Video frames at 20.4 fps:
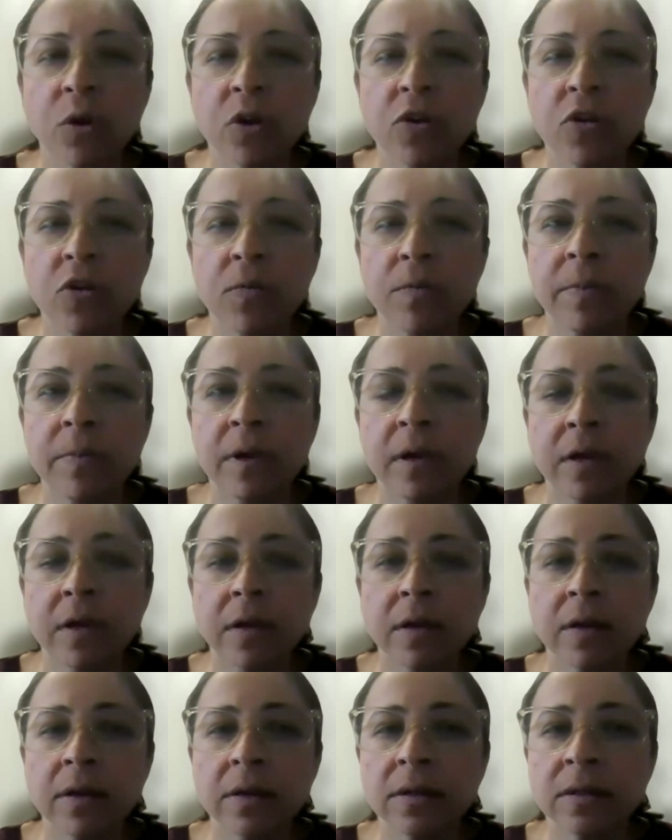sure what you
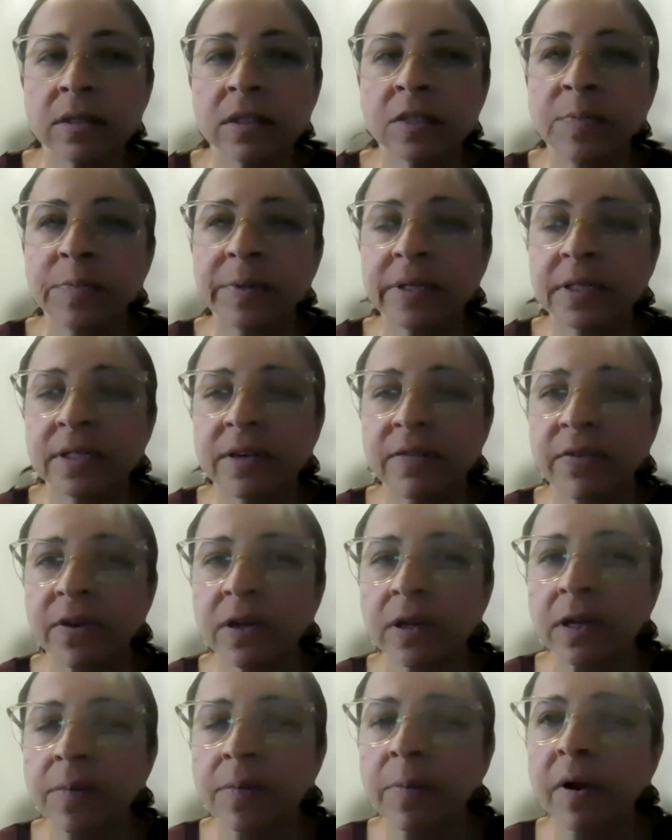mean
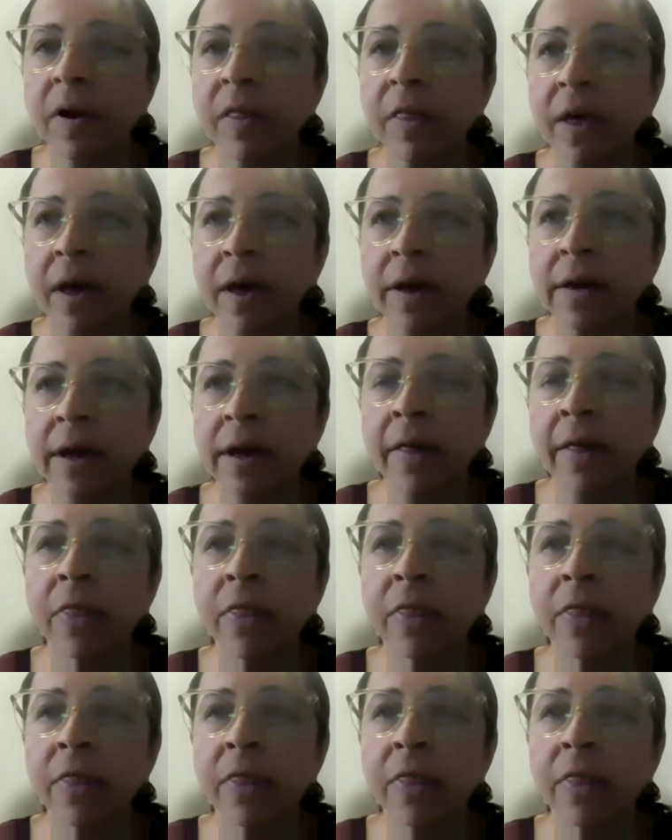specifically by that.